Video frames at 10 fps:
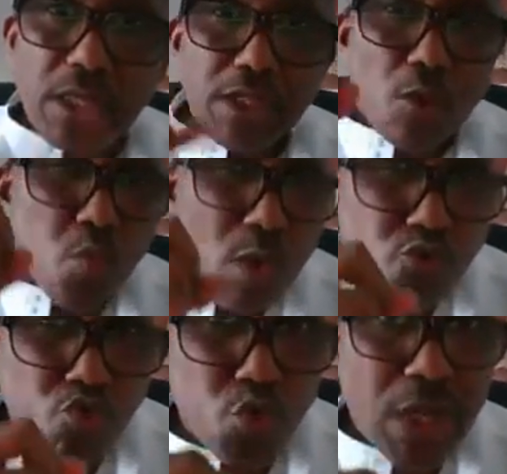They want
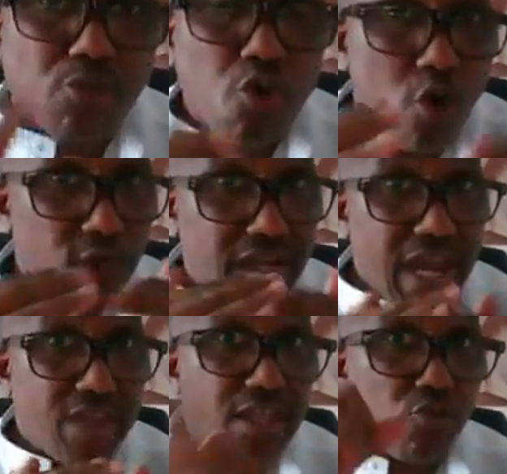to do that to cover
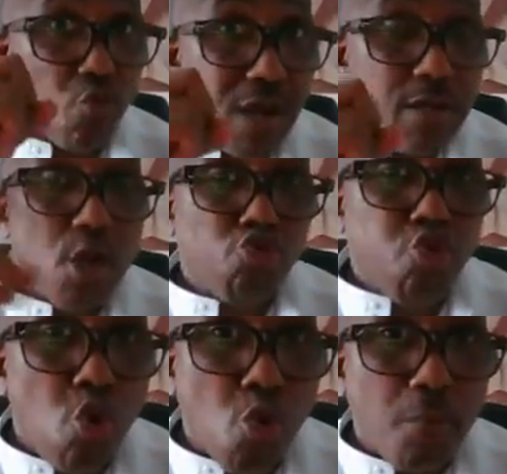their assets, 1.
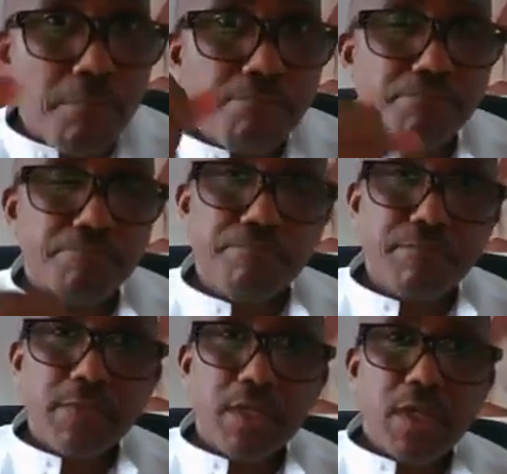2,
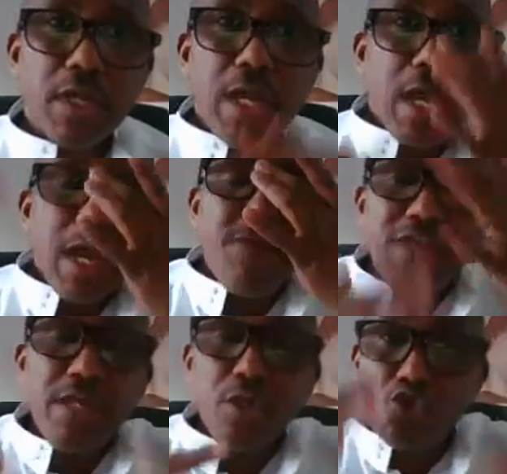
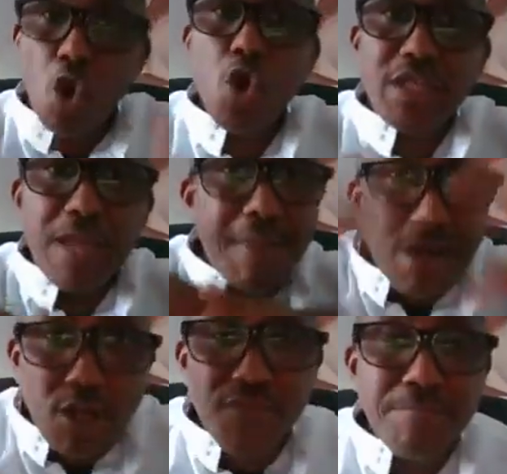even though they
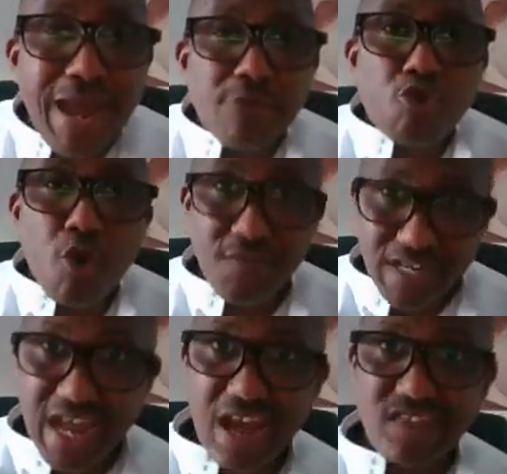might not even mind to cover
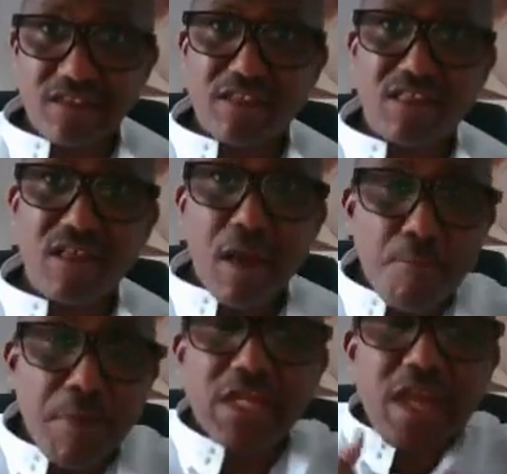their assets,
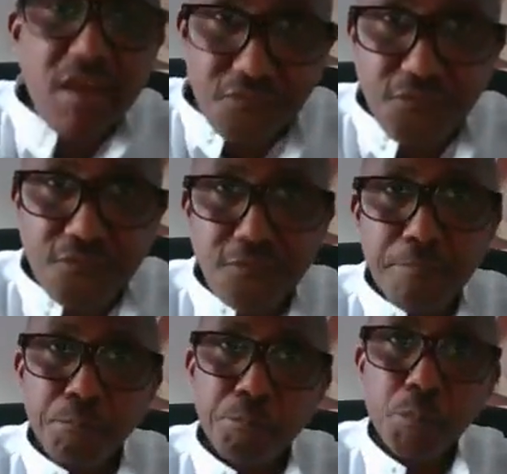but if
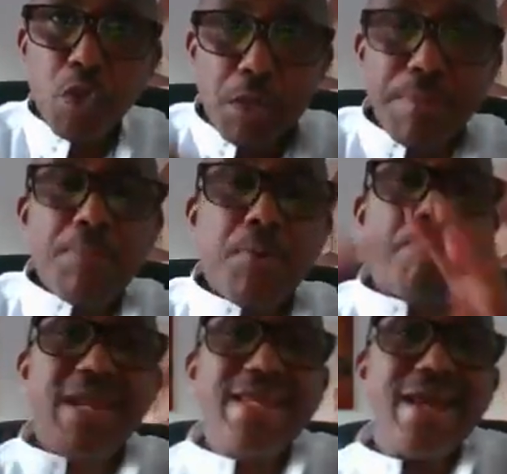people
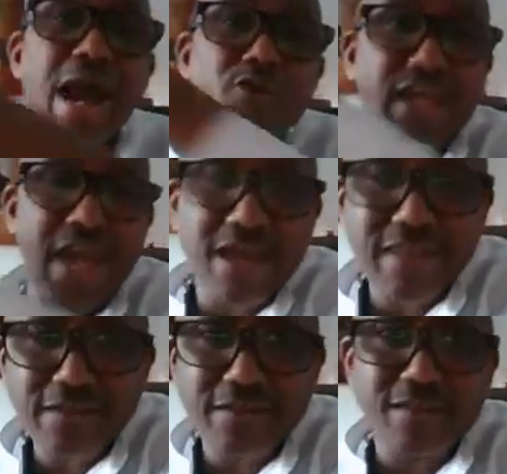bring out their
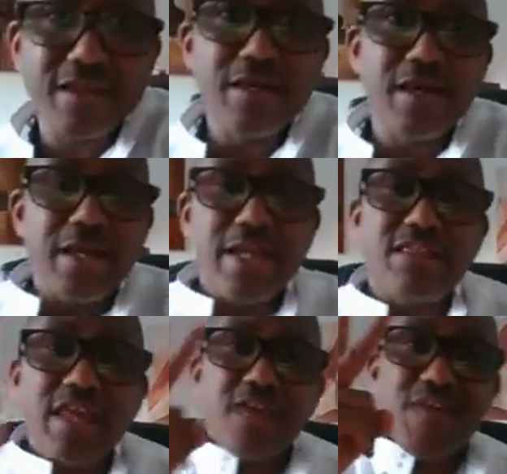assets, let's
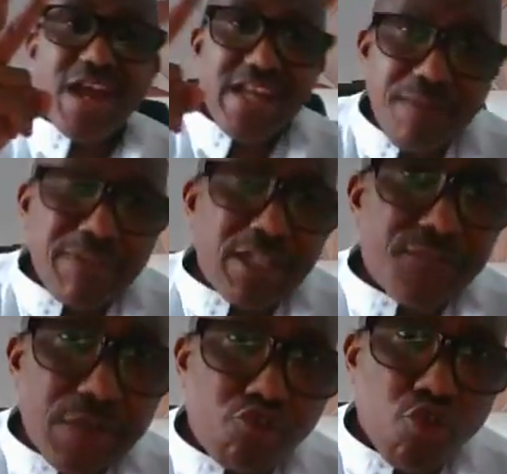say if I name the
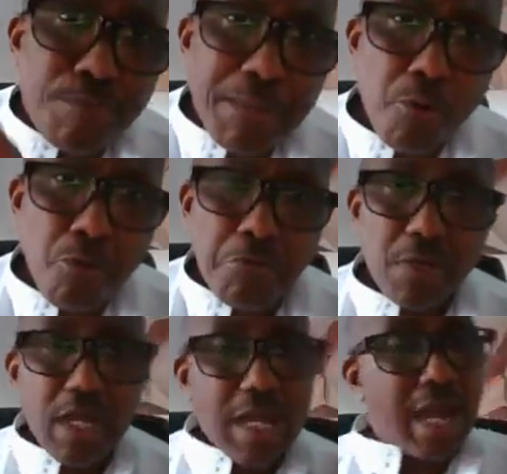different 2 people,
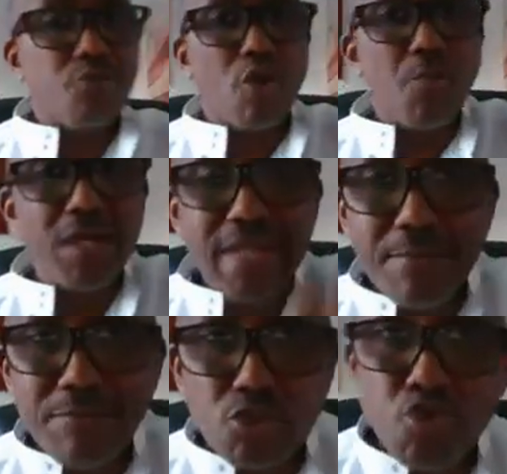and someone
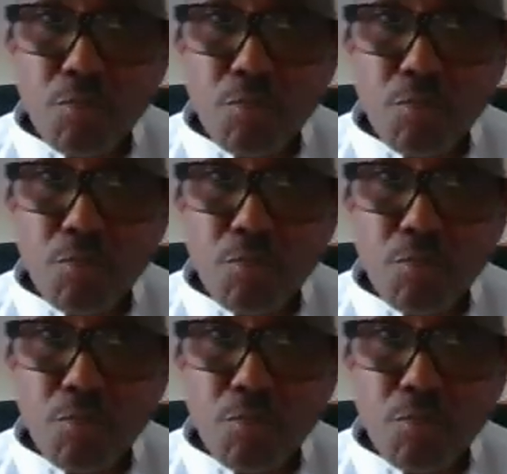named these 2